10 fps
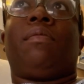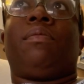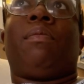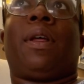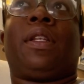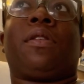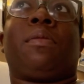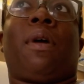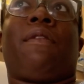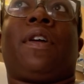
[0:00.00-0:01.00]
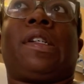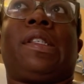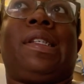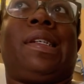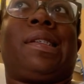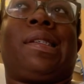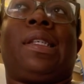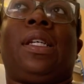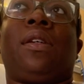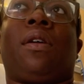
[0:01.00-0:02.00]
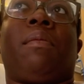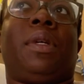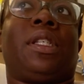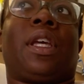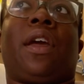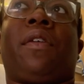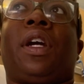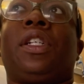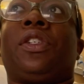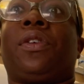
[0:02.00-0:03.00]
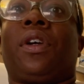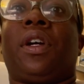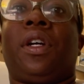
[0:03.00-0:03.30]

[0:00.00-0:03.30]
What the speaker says: but this was my first DNC or miscarriage or,